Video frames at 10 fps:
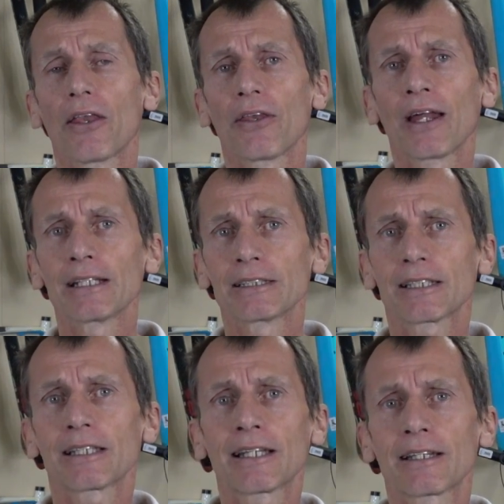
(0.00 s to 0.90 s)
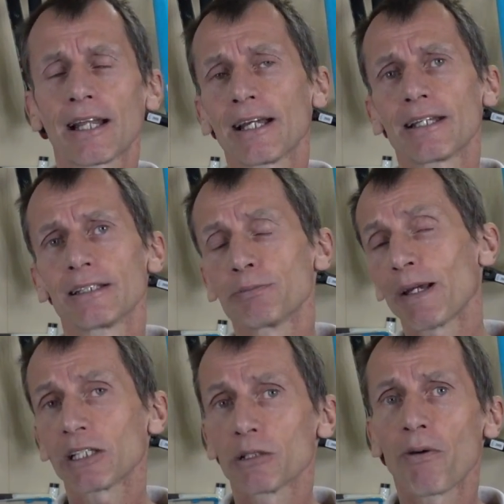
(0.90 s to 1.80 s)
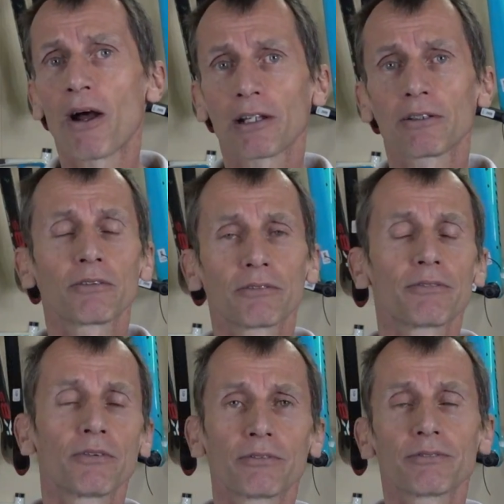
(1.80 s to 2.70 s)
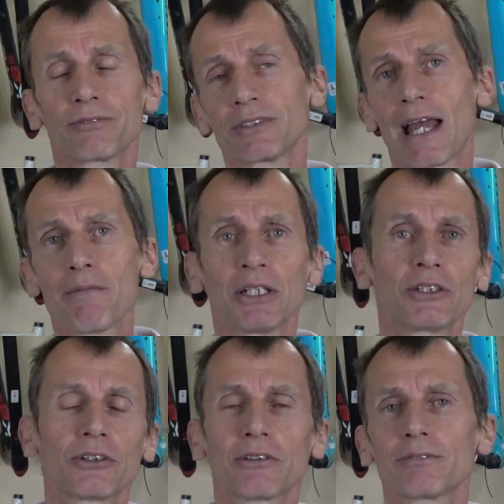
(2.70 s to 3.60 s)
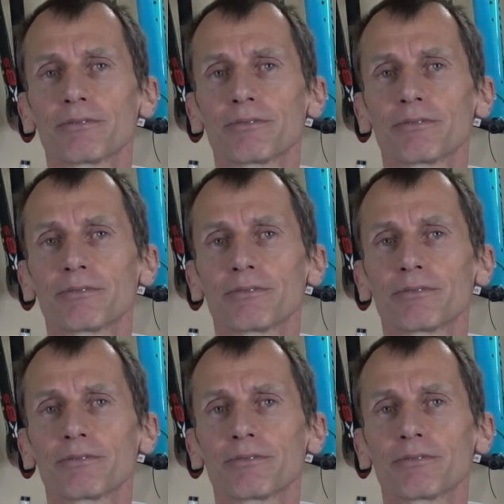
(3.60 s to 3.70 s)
They inspected the bike for damage,